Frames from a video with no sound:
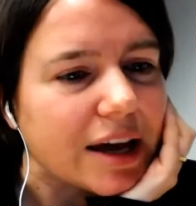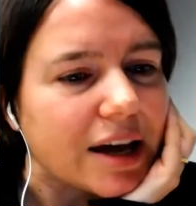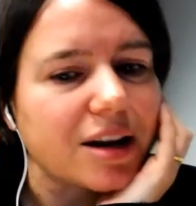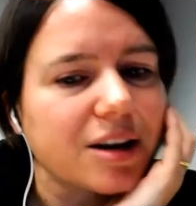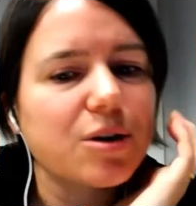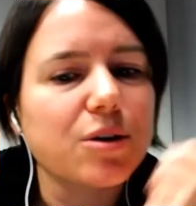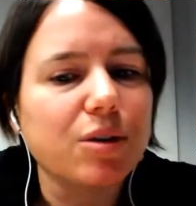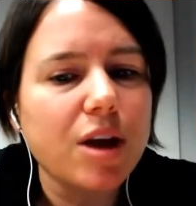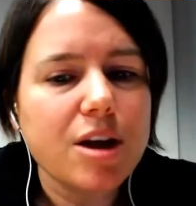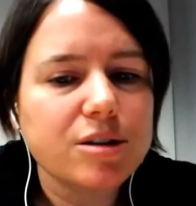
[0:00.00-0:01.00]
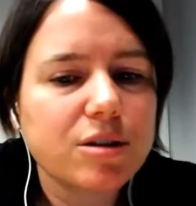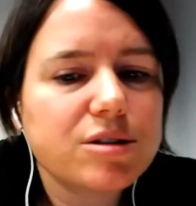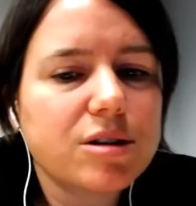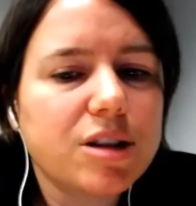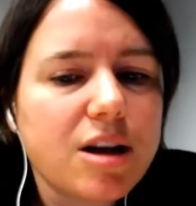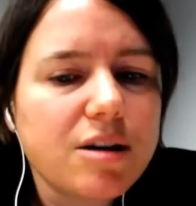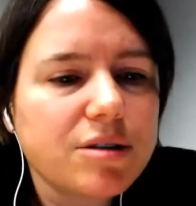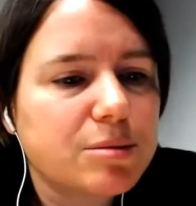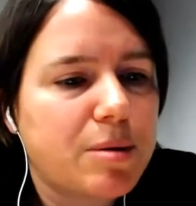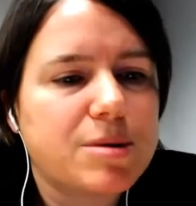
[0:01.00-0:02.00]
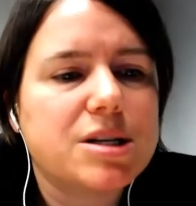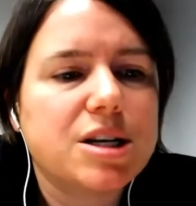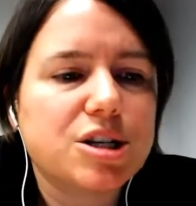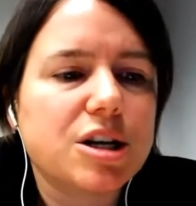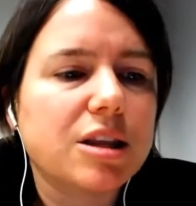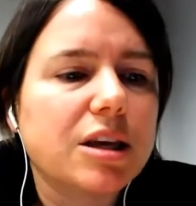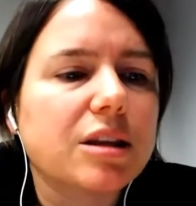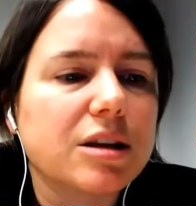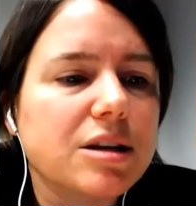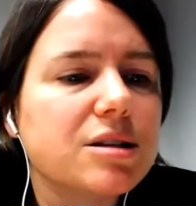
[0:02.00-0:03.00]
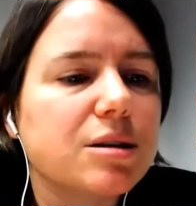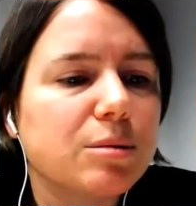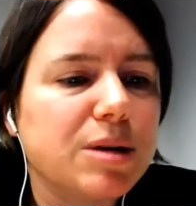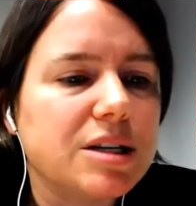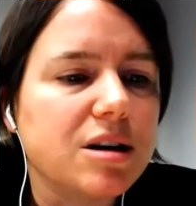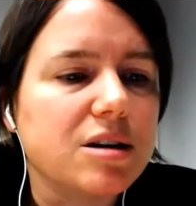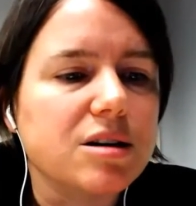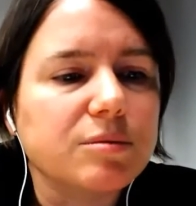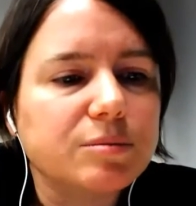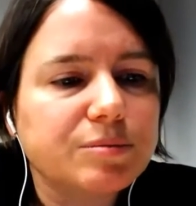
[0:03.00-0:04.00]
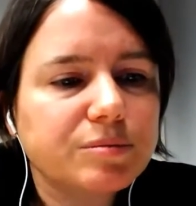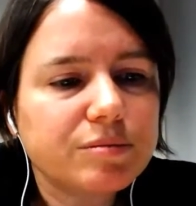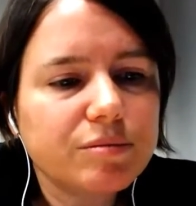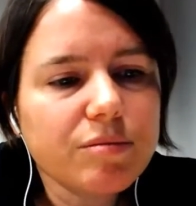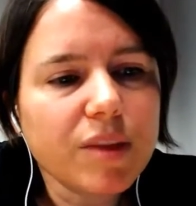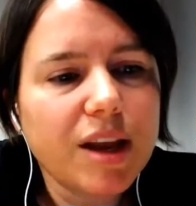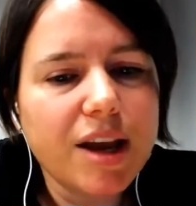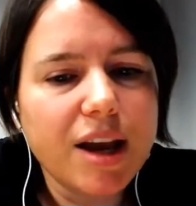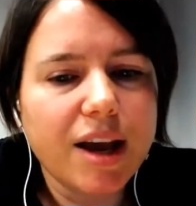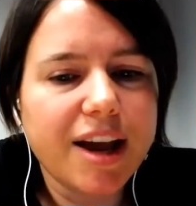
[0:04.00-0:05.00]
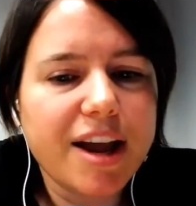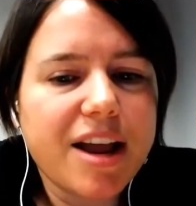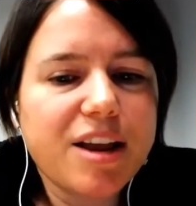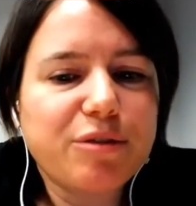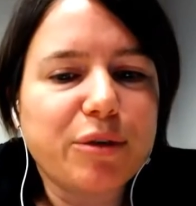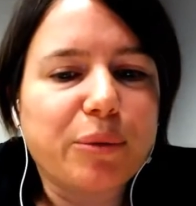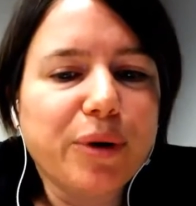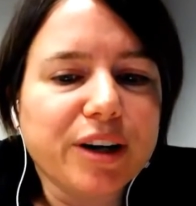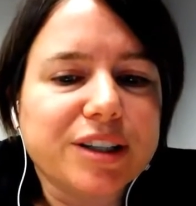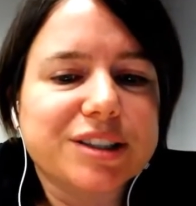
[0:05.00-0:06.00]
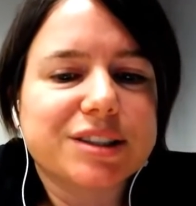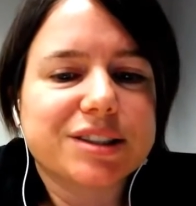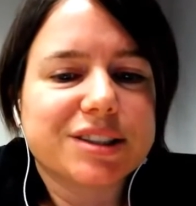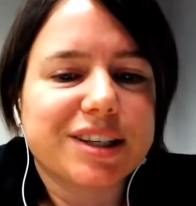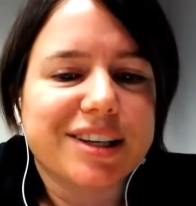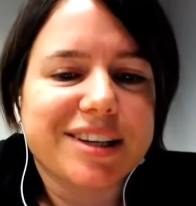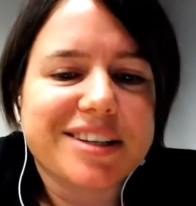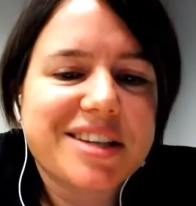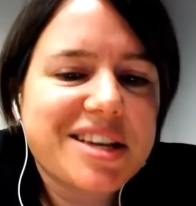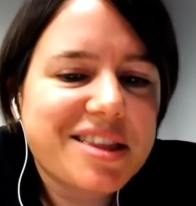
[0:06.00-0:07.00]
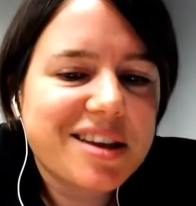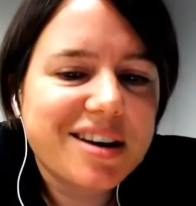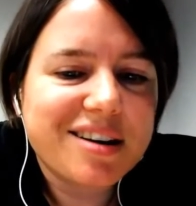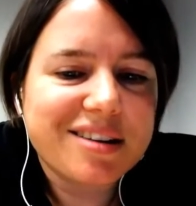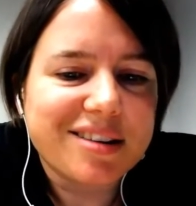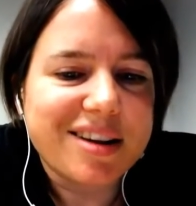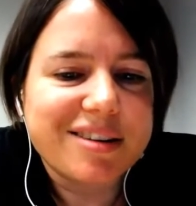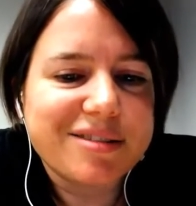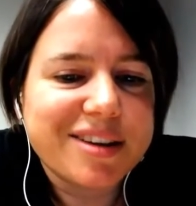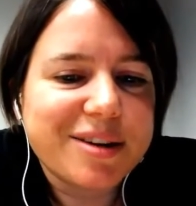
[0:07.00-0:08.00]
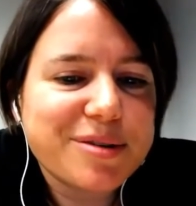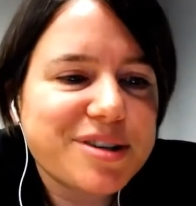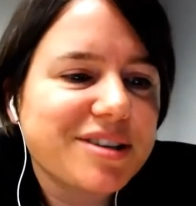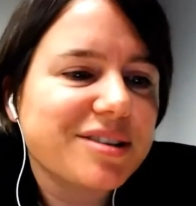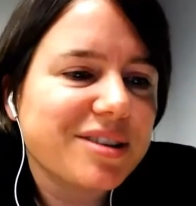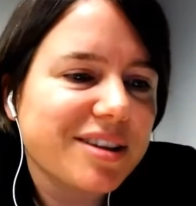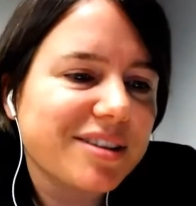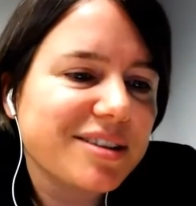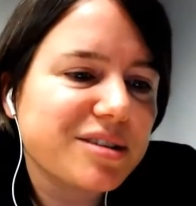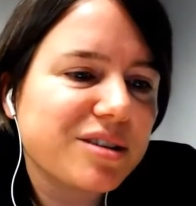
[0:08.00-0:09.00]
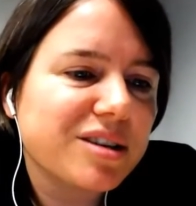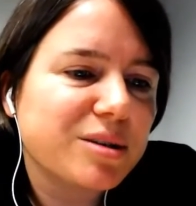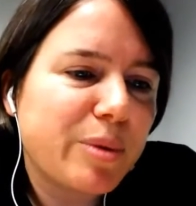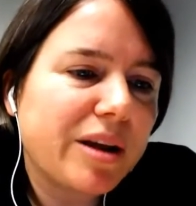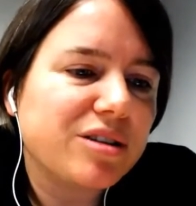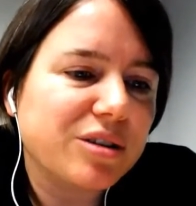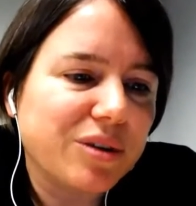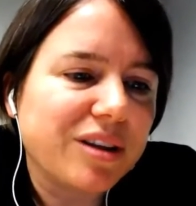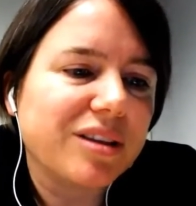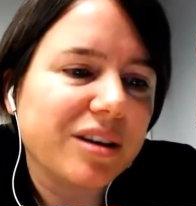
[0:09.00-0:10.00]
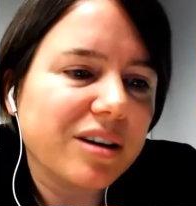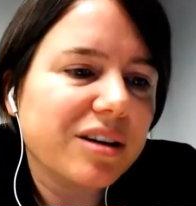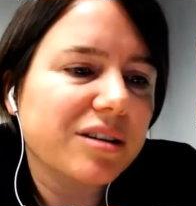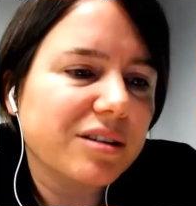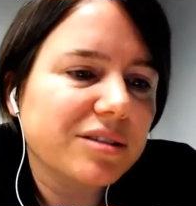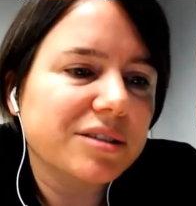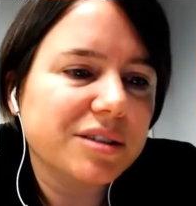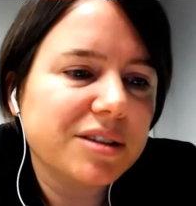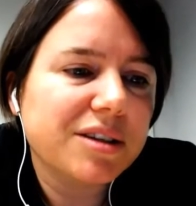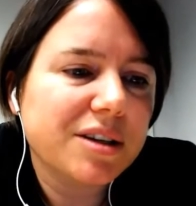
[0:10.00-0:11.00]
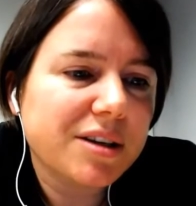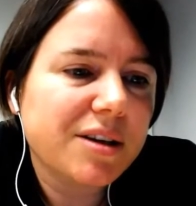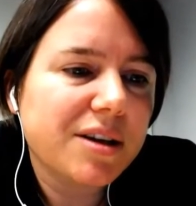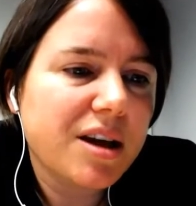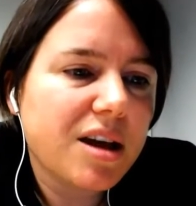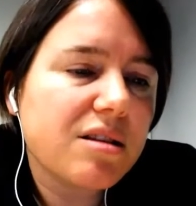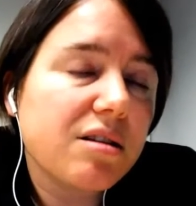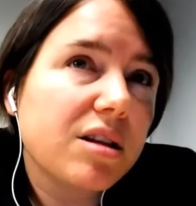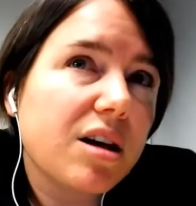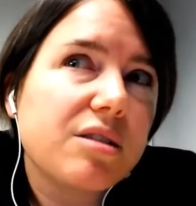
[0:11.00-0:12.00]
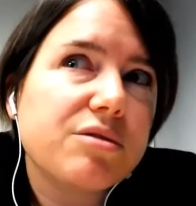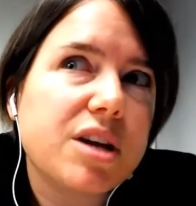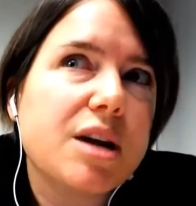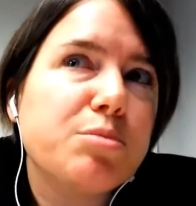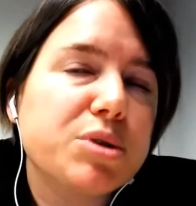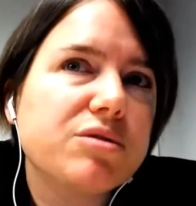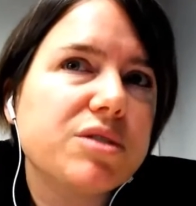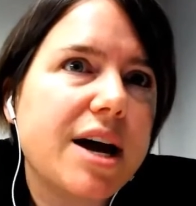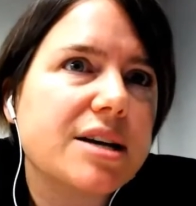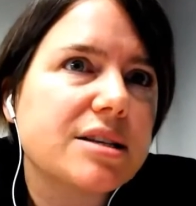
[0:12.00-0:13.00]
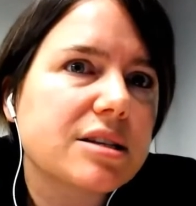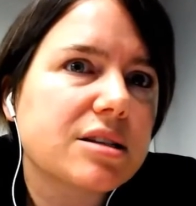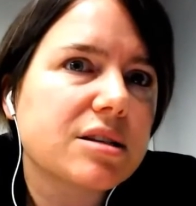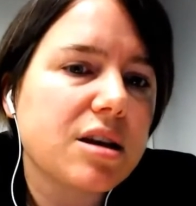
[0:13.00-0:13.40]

I don't know. So there's a lot of experimentation, I think, that needs to be done. If it works, there are a lot of languages that this could expand to, I think. And a lot of types of tasks.